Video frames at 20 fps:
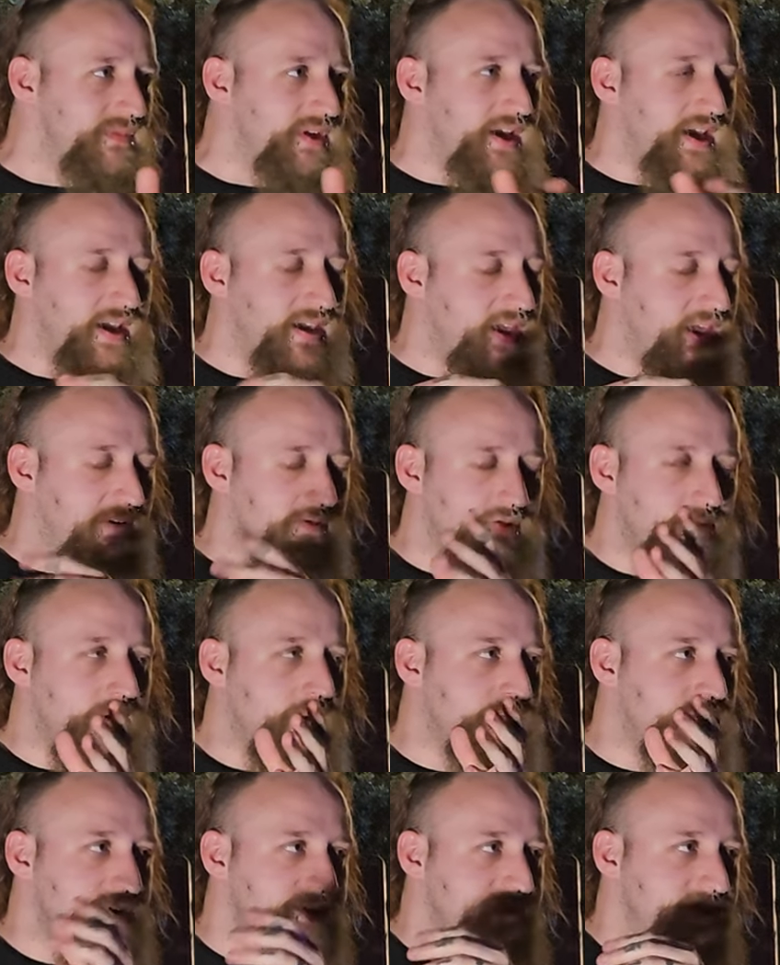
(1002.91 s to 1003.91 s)
I can't
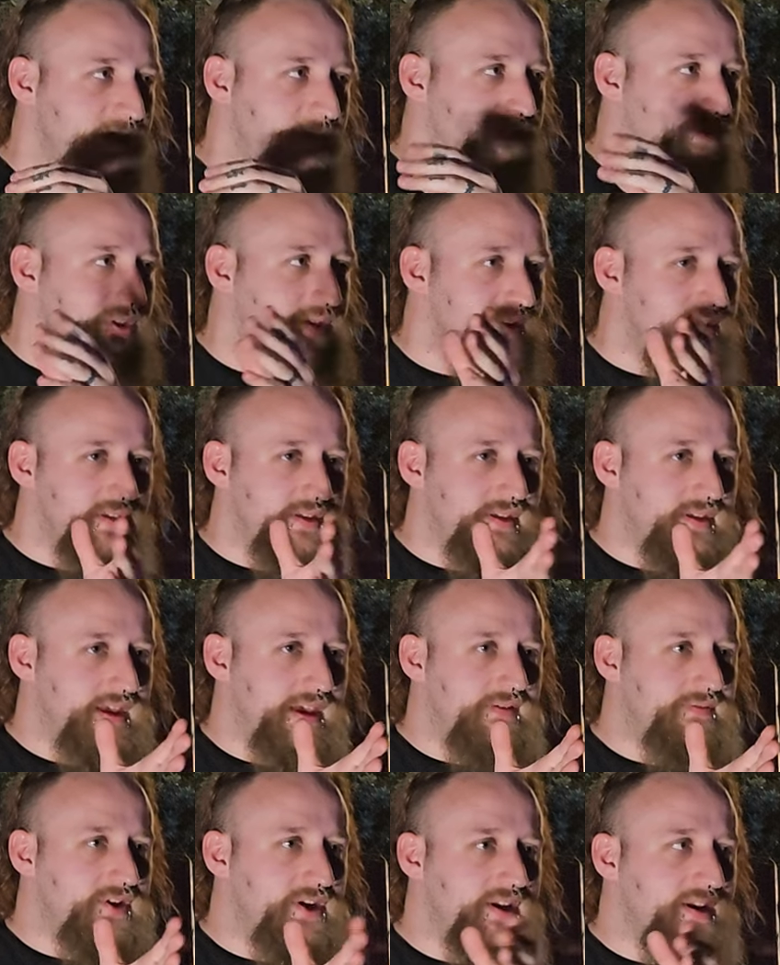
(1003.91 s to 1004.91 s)
remember his name, but
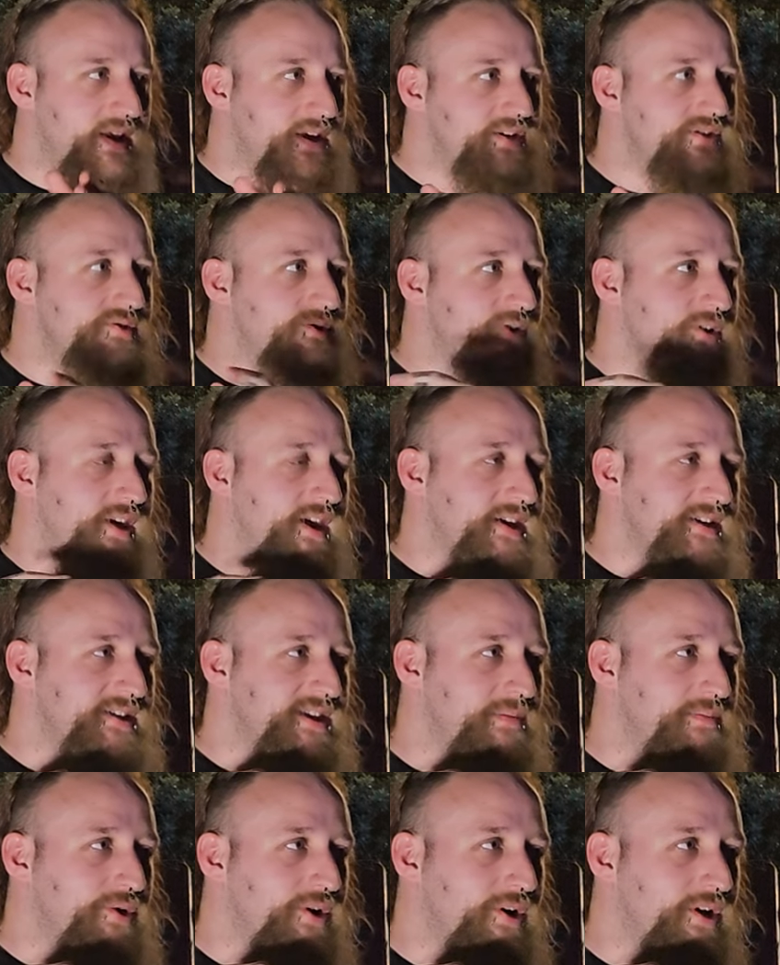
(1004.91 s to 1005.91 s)
even in his court case,
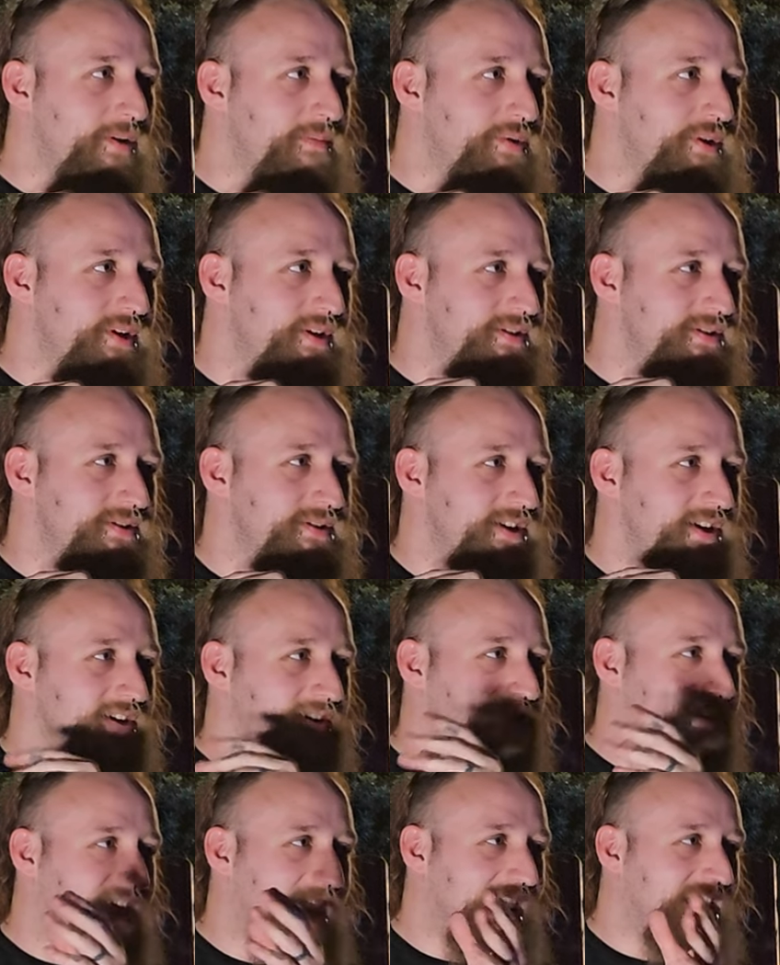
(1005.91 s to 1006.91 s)
they brought up his
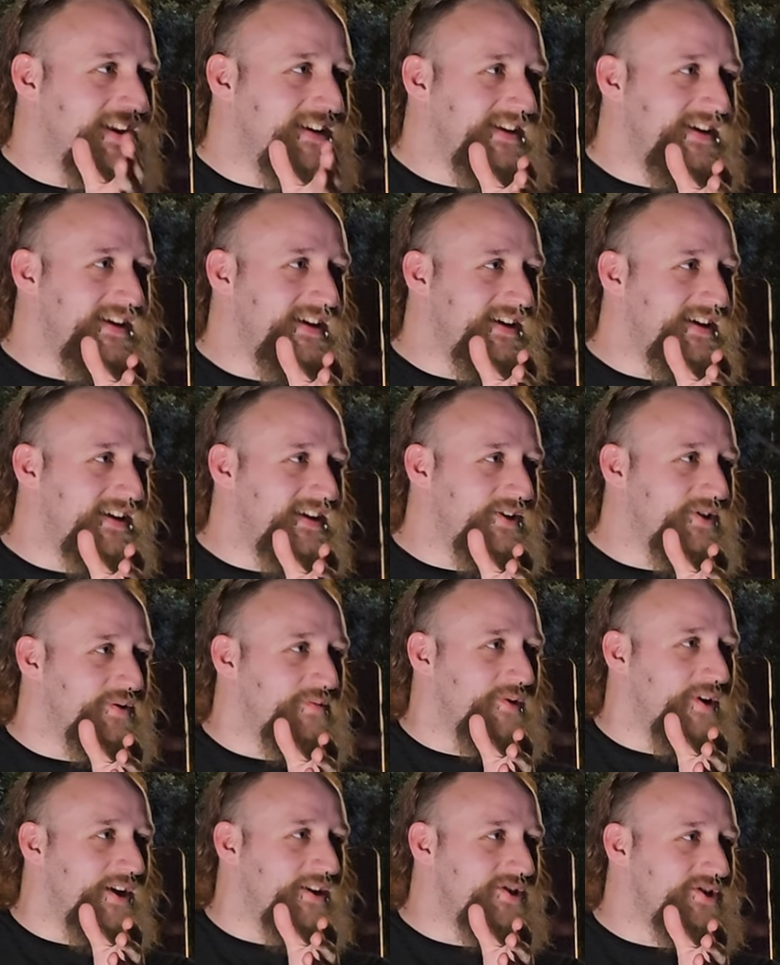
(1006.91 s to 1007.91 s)
KD kill
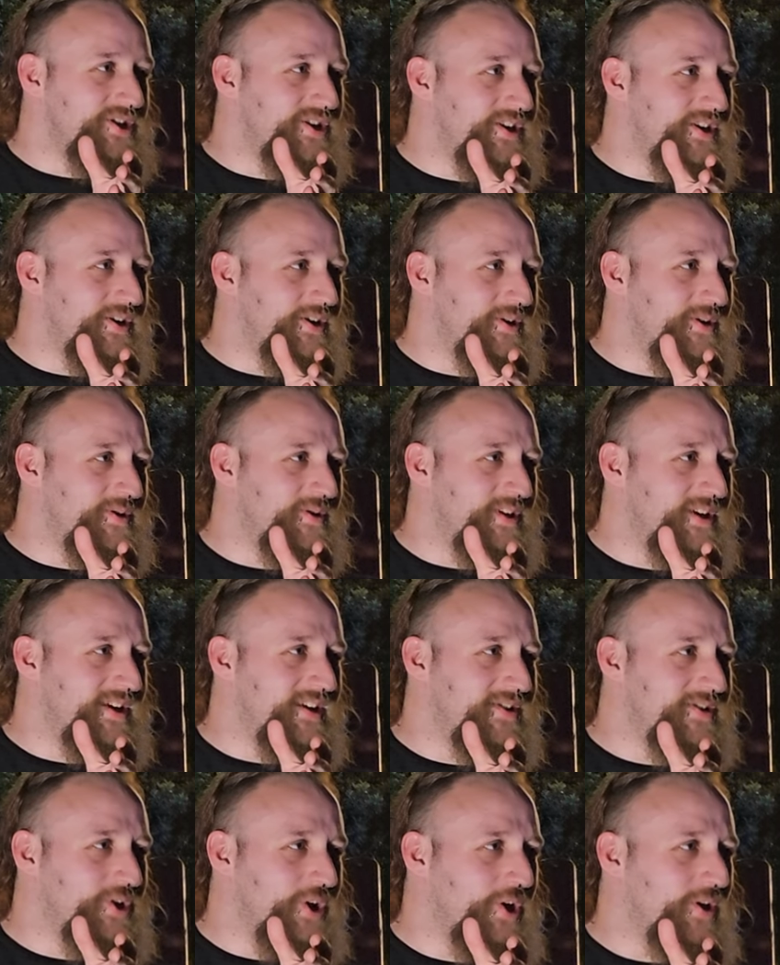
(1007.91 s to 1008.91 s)
ratio
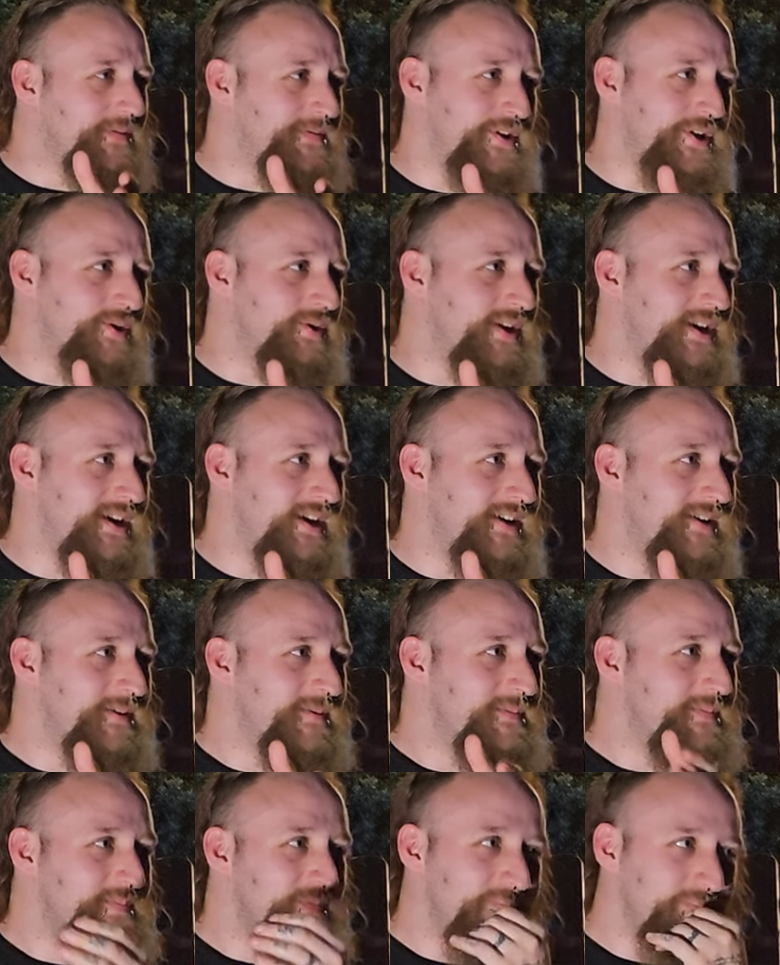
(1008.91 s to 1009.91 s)
in Call of Duty.
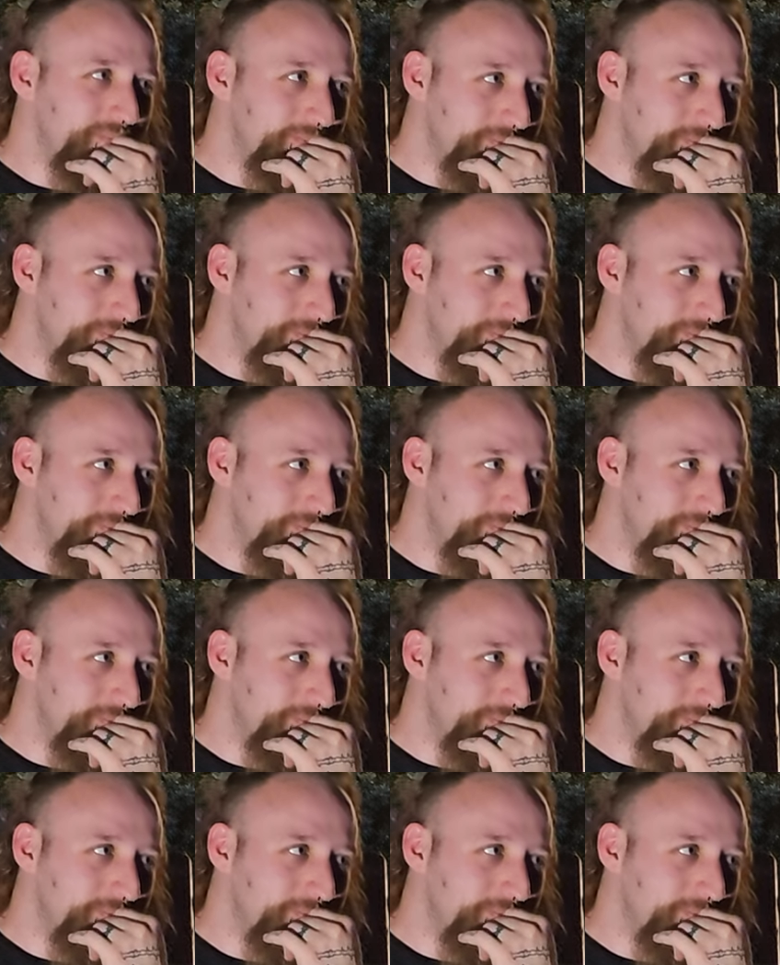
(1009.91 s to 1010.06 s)
Yeah, that was